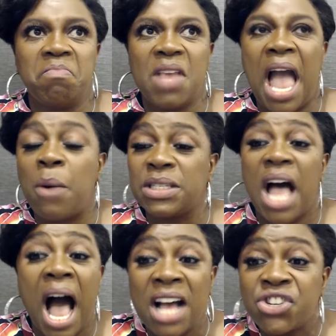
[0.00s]

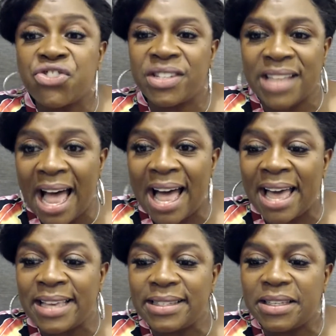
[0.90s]

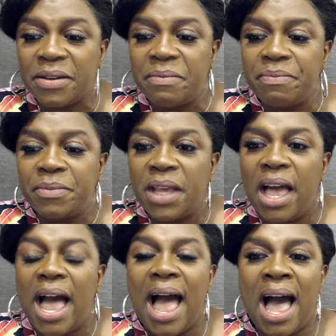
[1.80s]
ostracized.
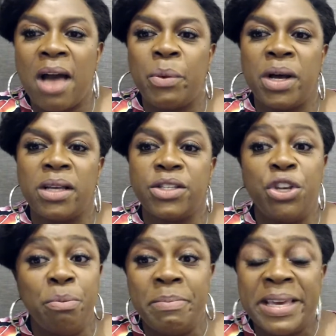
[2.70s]
I was
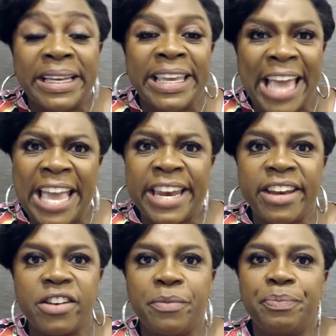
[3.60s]
humiliated.